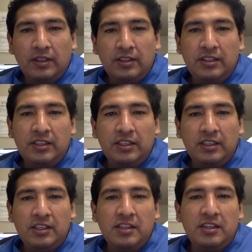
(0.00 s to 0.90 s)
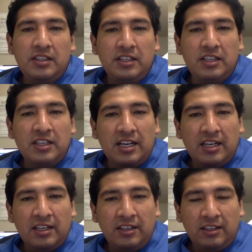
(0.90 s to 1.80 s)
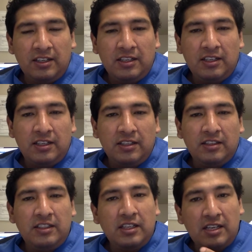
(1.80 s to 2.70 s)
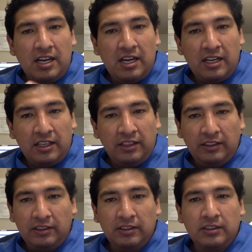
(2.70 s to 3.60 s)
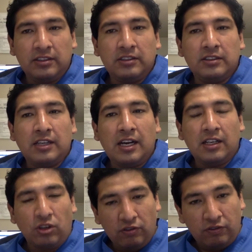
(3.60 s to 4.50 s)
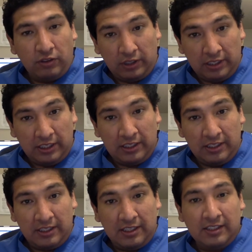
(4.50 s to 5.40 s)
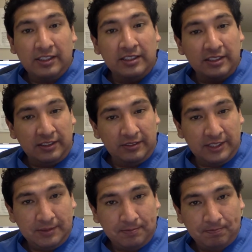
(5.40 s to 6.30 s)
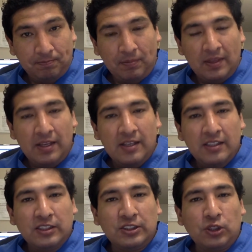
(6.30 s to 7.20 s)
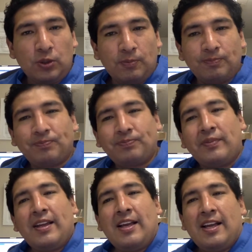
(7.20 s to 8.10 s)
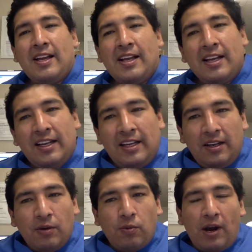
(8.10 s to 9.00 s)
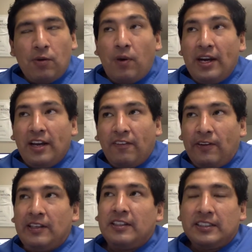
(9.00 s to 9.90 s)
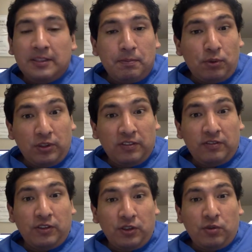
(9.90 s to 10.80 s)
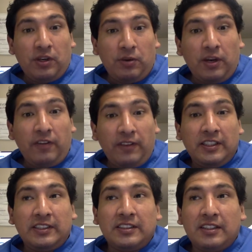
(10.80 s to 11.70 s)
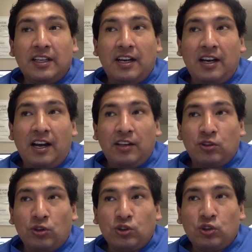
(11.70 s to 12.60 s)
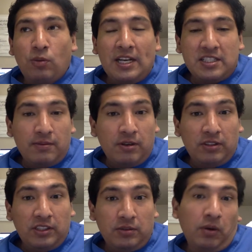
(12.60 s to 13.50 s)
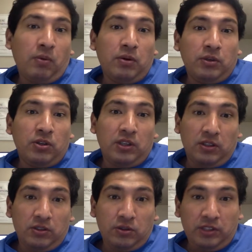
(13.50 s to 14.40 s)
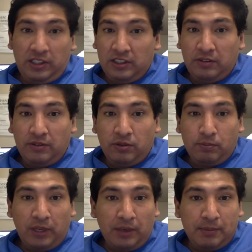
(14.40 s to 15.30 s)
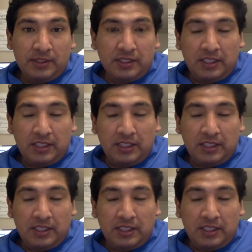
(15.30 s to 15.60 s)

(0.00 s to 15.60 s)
the DNR, DNI, and comfort care alternatives. So, why I think this is important for you? Why I think this? I talk so much about this when we talk during interview preps